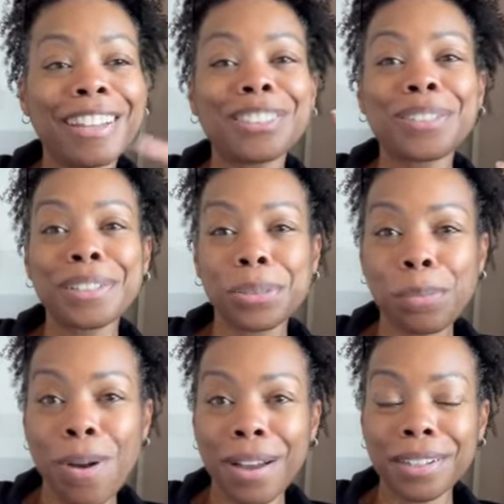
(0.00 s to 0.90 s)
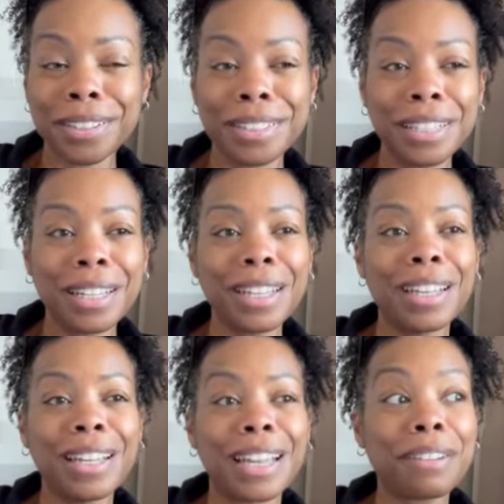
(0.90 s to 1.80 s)
drink some water,
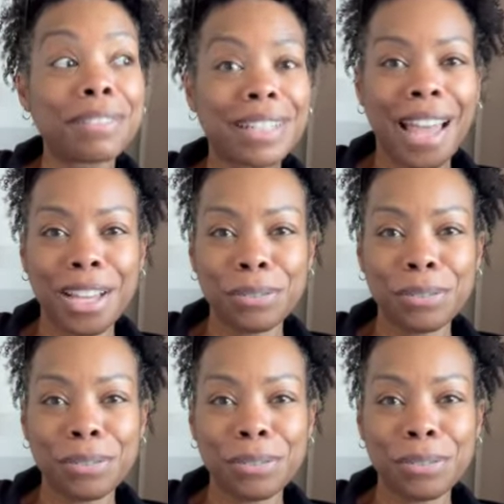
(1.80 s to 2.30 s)
and relax